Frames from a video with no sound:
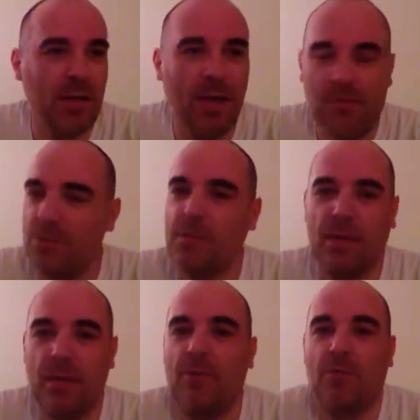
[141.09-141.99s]
I have to
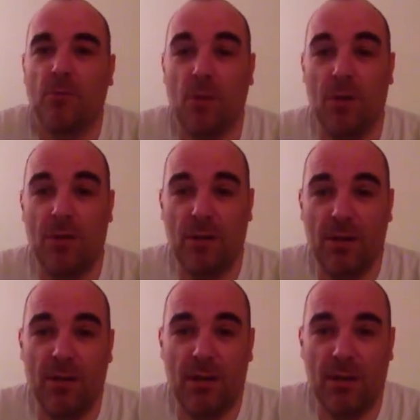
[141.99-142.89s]
stay here for 1
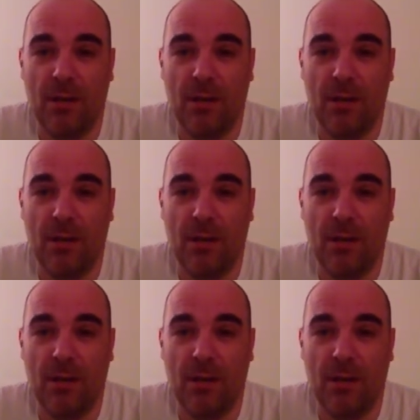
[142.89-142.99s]
year,